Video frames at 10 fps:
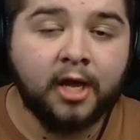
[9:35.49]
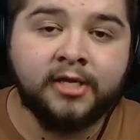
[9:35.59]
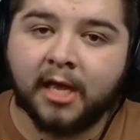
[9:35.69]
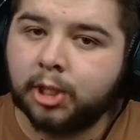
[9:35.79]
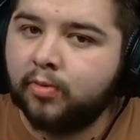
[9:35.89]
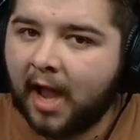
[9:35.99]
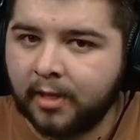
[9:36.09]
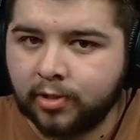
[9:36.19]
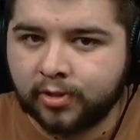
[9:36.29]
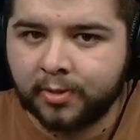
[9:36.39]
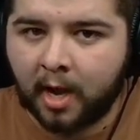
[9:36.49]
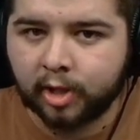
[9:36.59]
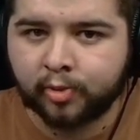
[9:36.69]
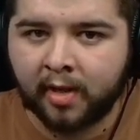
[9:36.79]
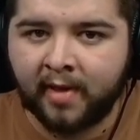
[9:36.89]
Yes, you can use an
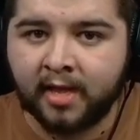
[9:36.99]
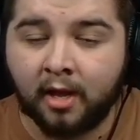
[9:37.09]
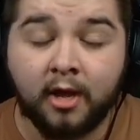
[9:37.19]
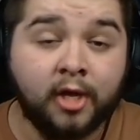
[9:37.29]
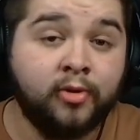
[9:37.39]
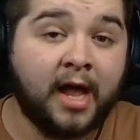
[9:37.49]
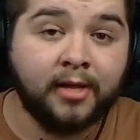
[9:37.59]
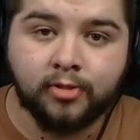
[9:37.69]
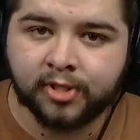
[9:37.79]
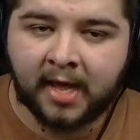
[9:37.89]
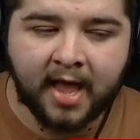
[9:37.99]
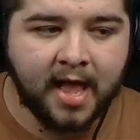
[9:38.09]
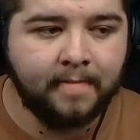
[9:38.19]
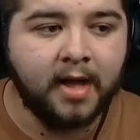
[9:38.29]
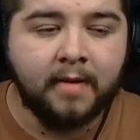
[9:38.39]
advanced playmaker. You can use an AM.